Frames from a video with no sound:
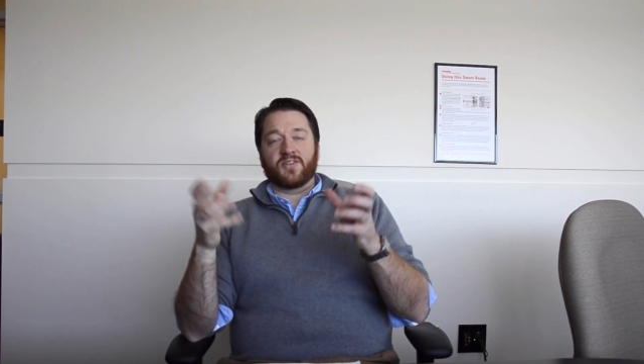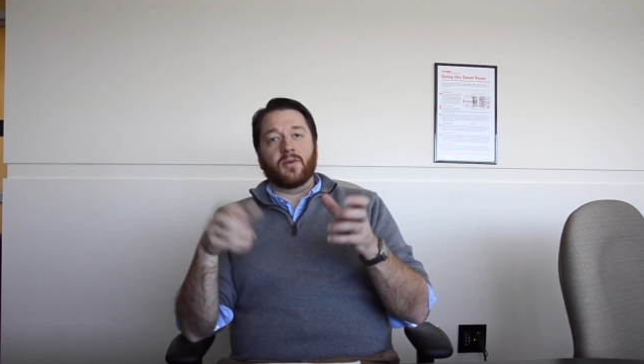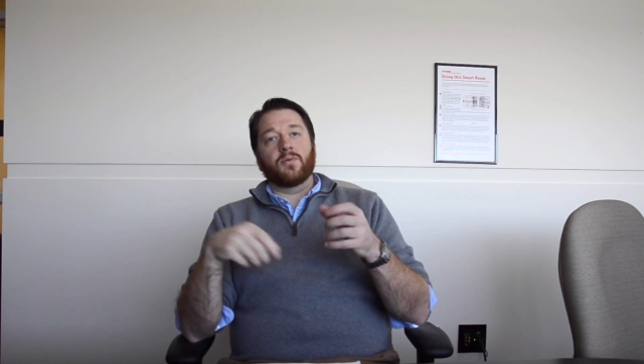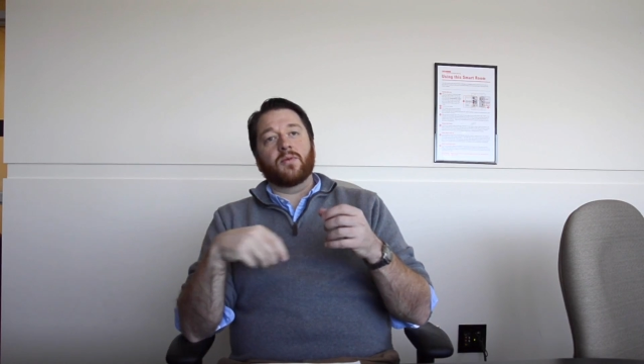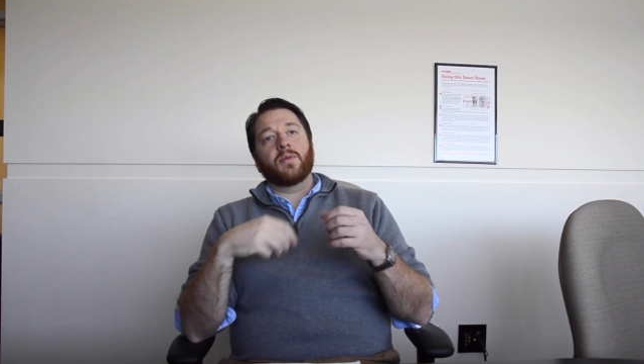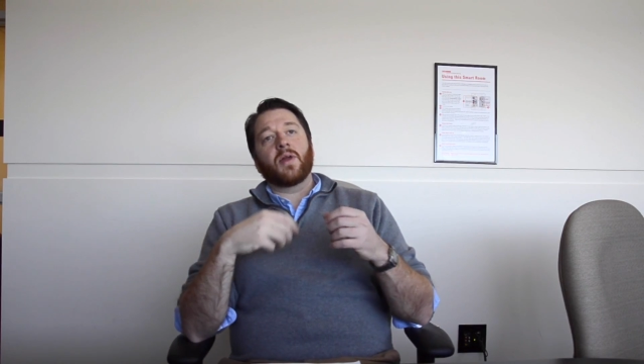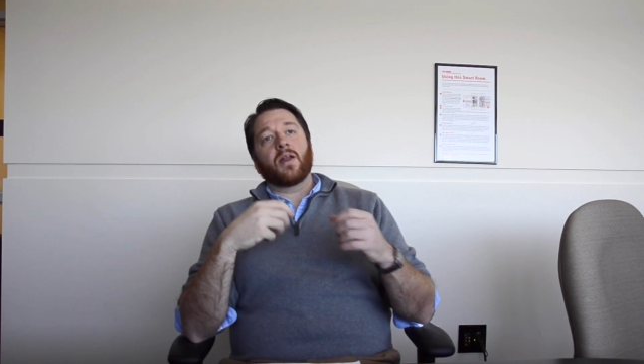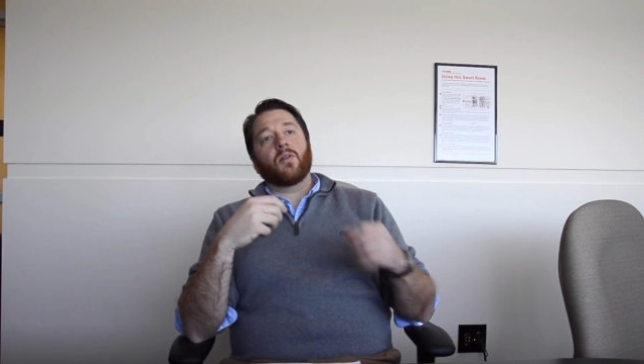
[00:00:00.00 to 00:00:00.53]
So
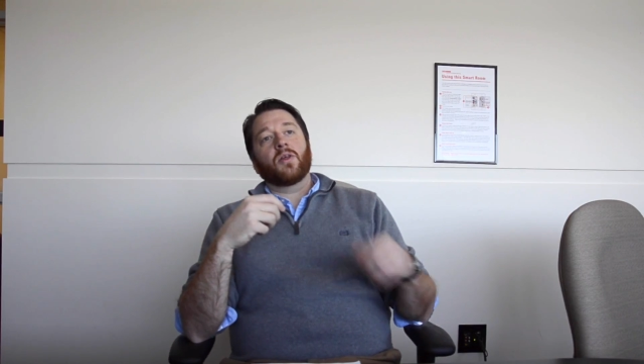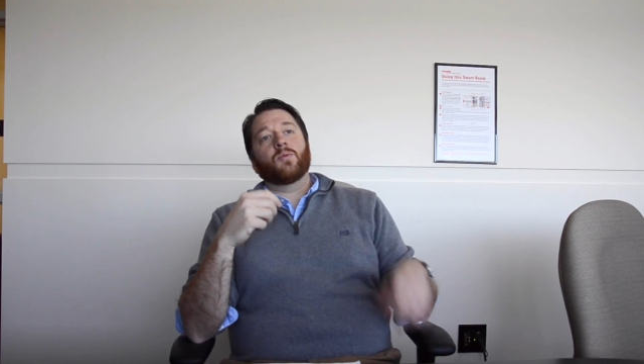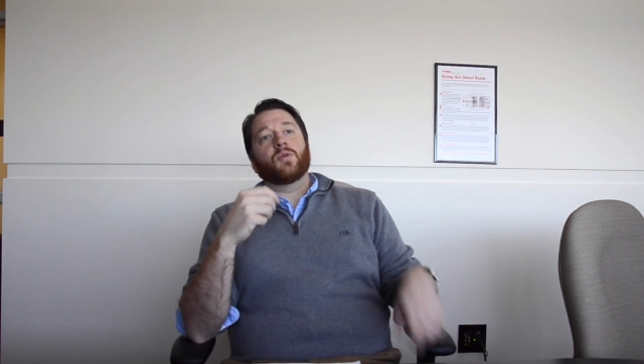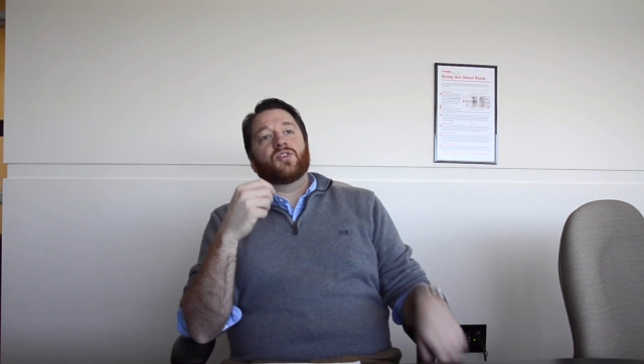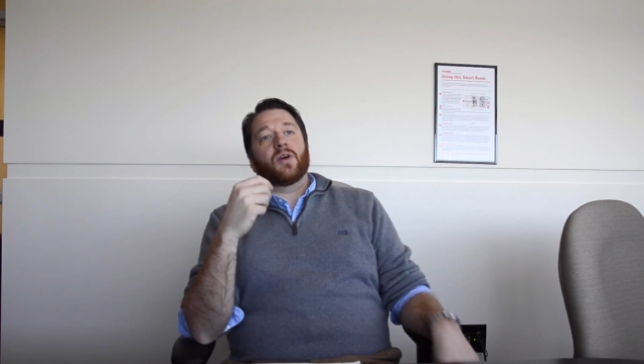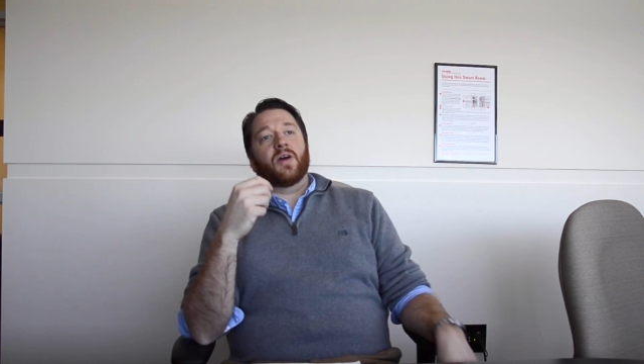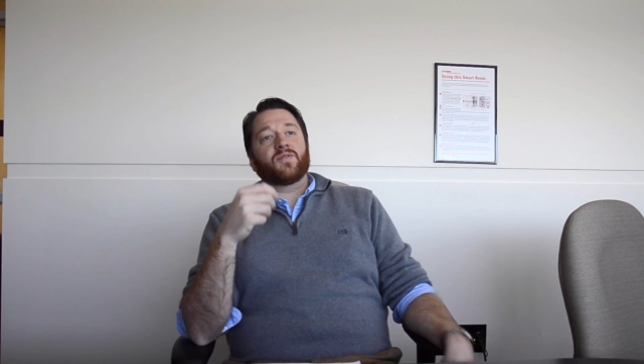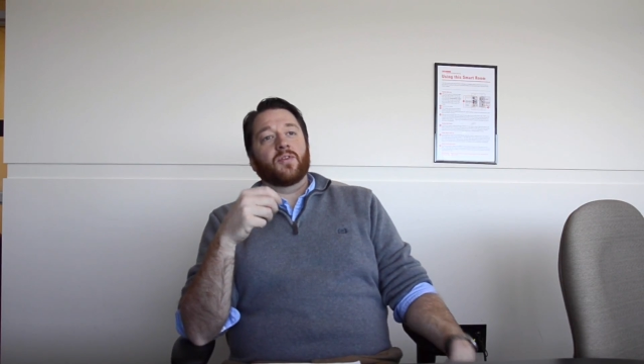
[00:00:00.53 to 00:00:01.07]
not only
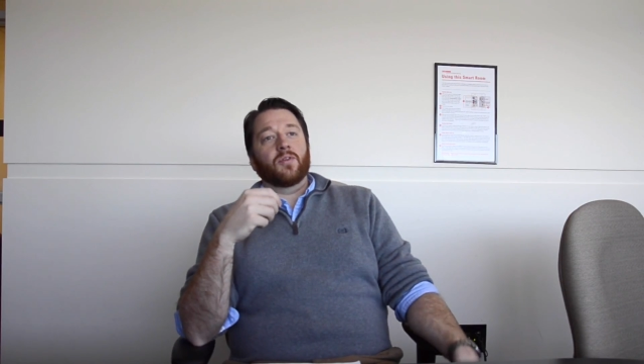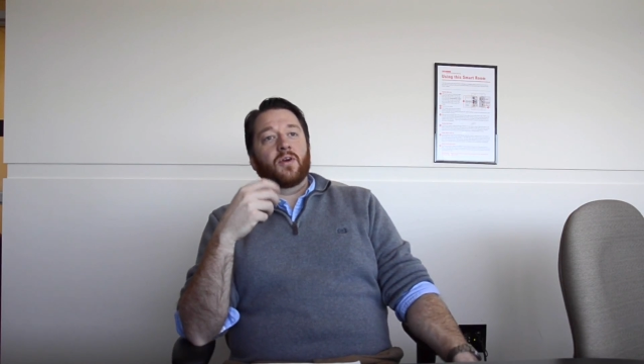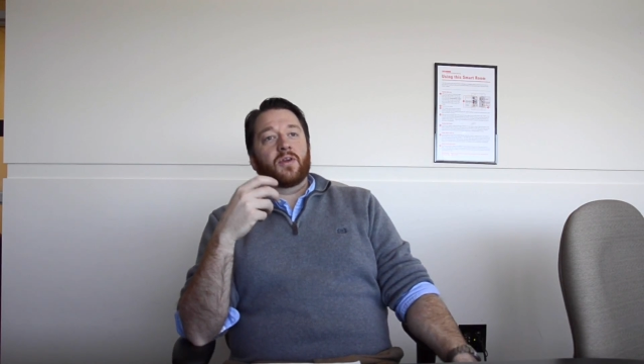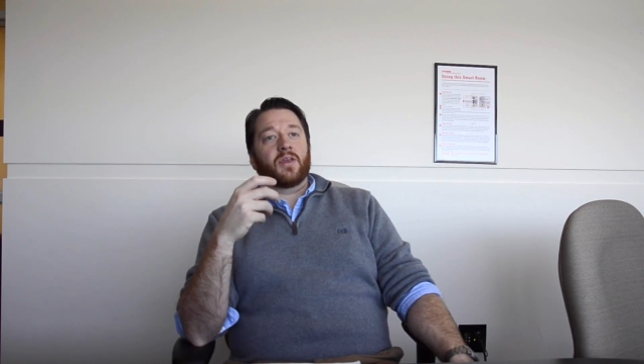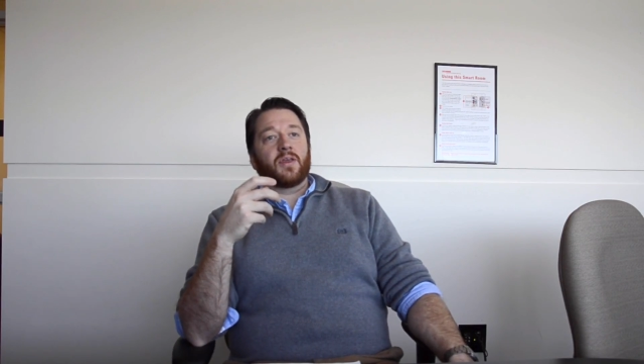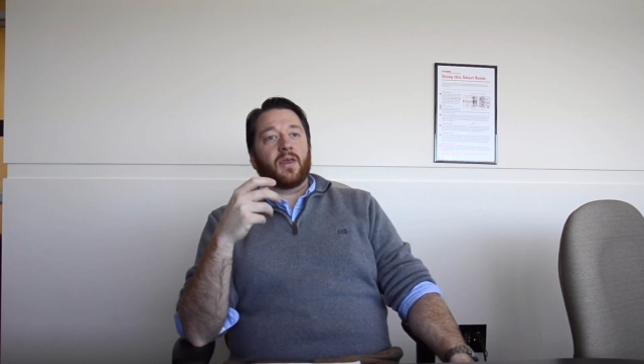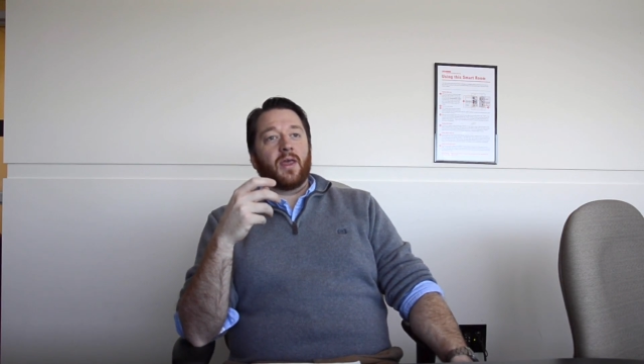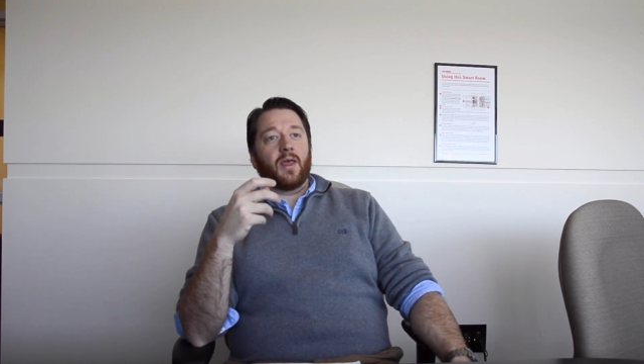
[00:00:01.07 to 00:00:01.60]
would you have
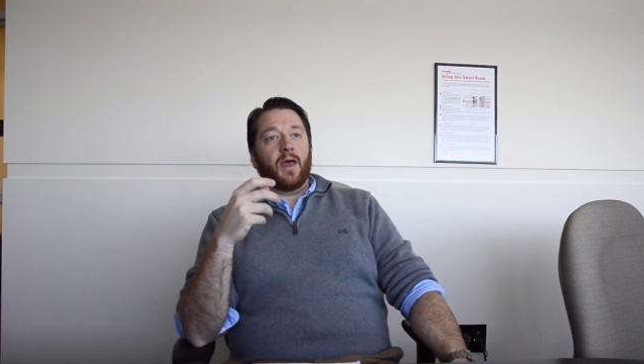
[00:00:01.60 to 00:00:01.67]
to